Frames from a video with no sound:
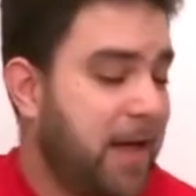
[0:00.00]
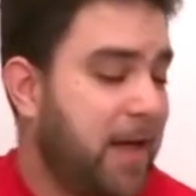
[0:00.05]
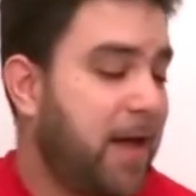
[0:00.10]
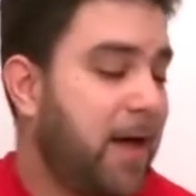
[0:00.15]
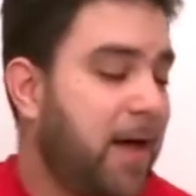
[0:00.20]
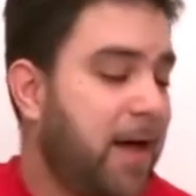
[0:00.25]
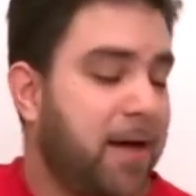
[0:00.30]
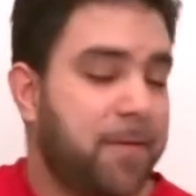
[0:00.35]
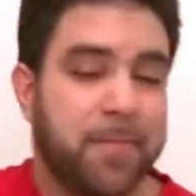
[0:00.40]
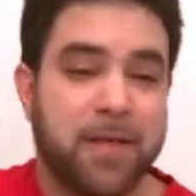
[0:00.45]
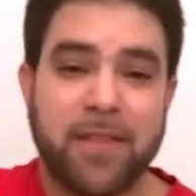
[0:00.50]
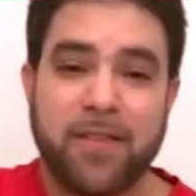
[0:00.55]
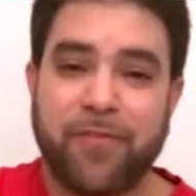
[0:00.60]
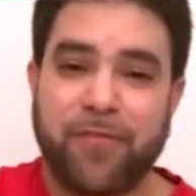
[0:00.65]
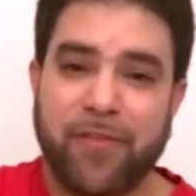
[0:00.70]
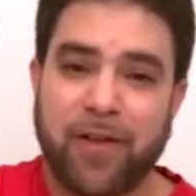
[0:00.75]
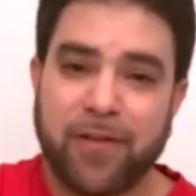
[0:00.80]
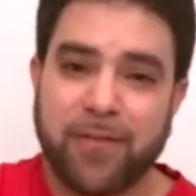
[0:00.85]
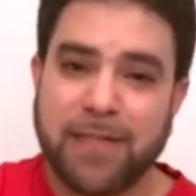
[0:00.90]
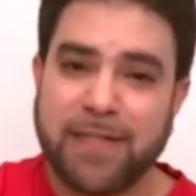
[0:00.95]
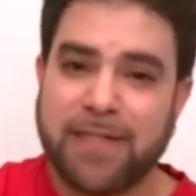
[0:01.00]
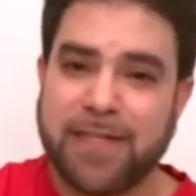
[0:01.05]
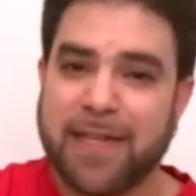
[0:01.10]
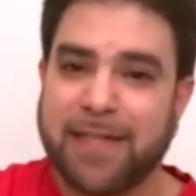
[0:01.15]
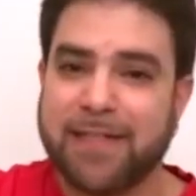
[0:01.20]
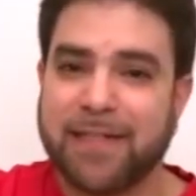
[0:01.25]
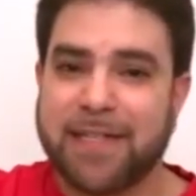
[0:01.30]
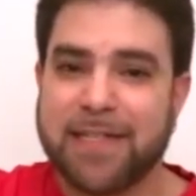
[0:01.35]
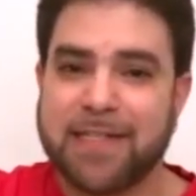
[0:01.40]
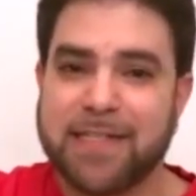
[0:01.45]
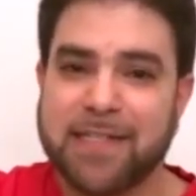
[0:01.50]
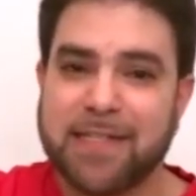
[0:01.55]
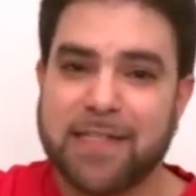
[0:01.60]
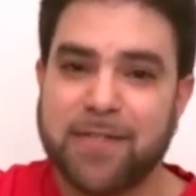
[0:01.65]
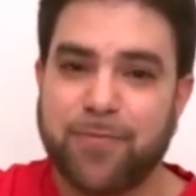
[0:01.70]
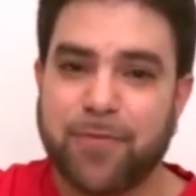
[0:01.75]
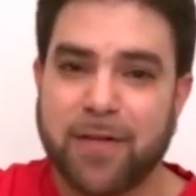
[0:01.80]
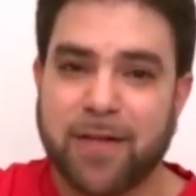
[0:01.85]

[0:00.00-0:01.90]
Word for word: Um, in the following 10 lessons,